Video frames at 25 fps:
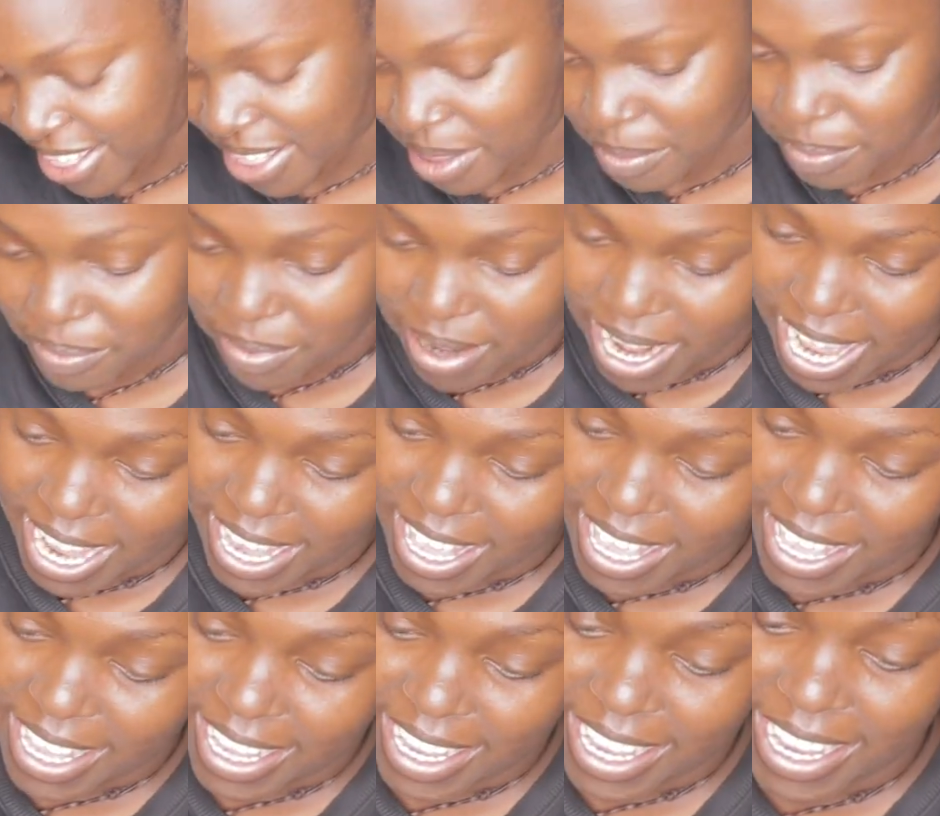the
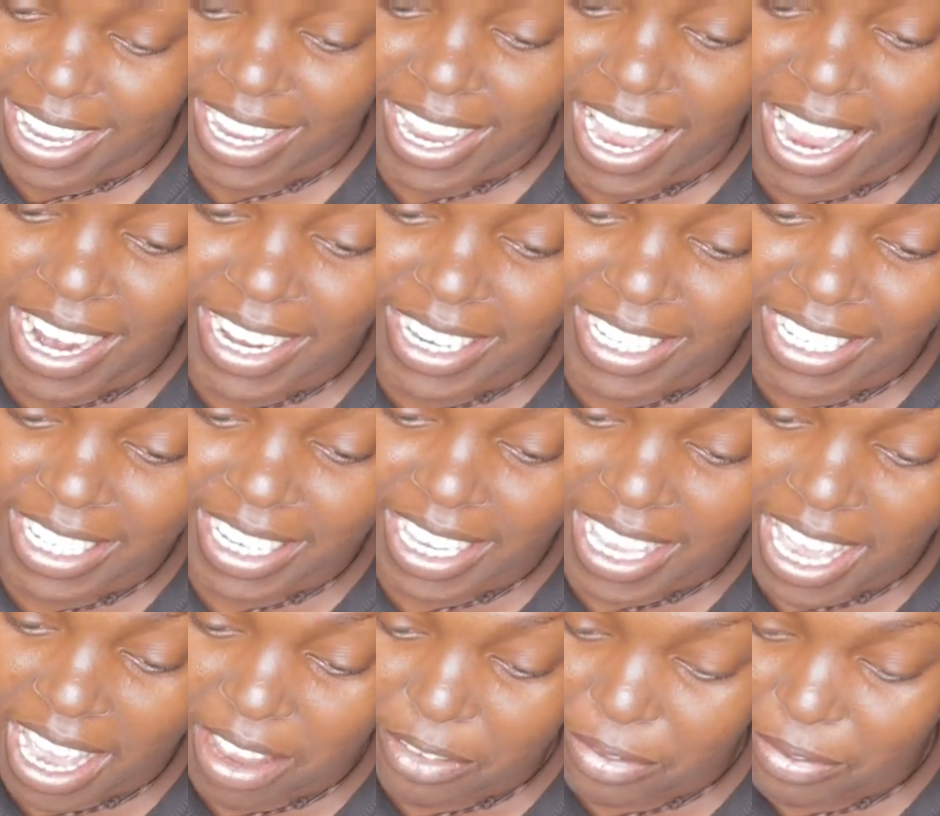black, and she
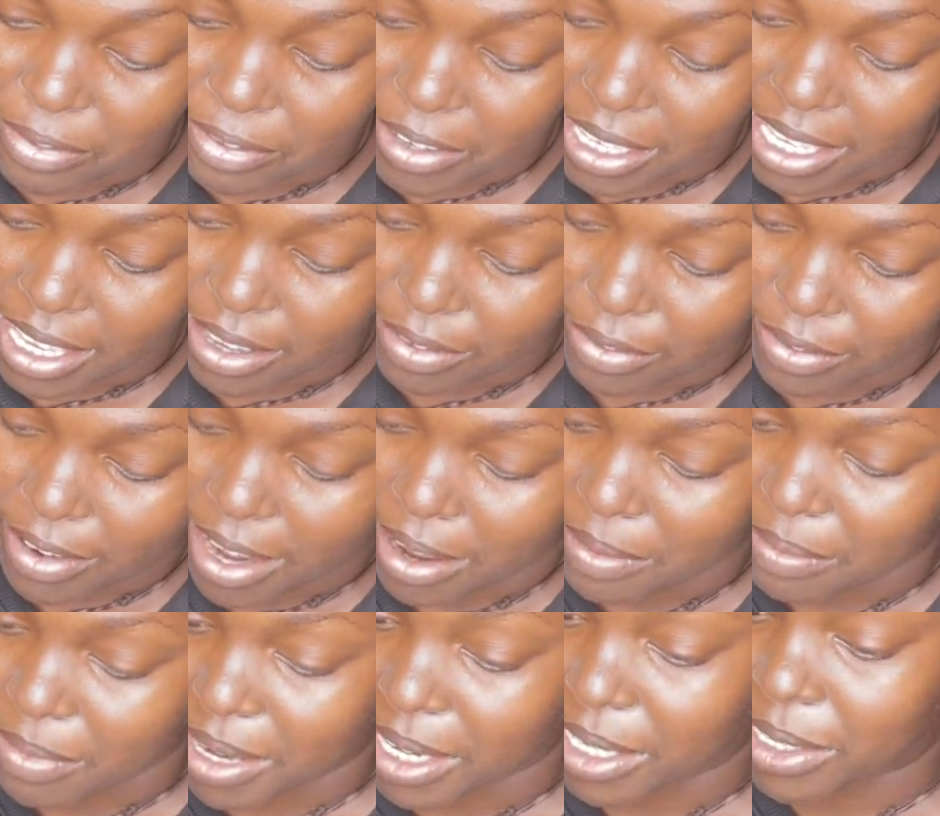gave
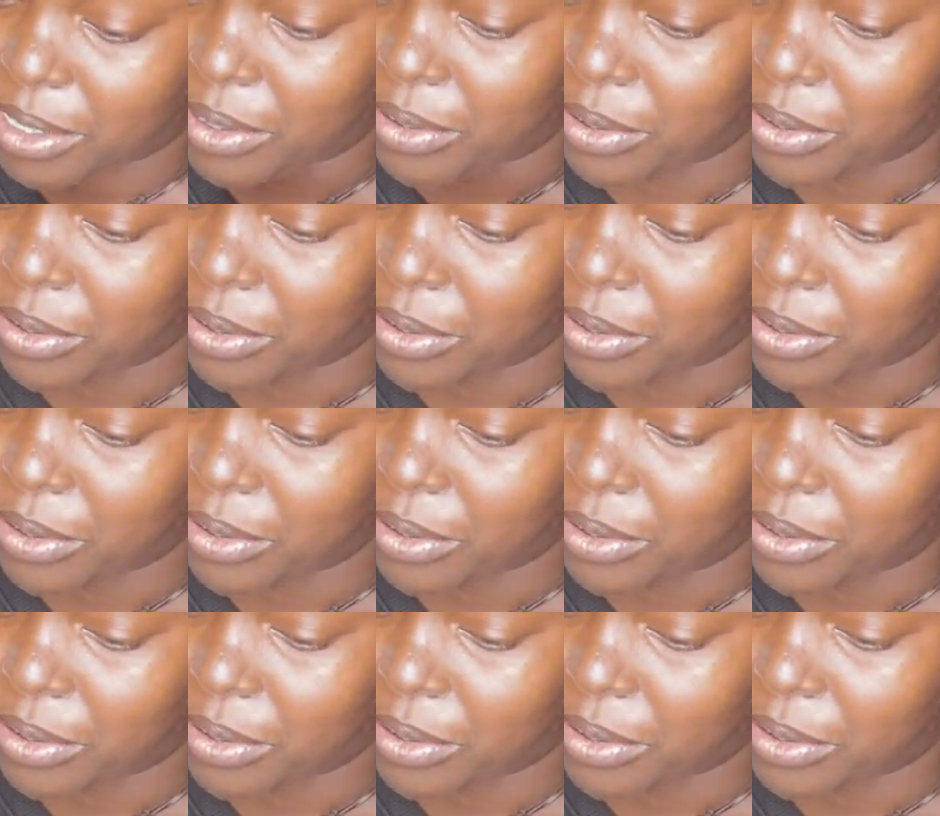gifted me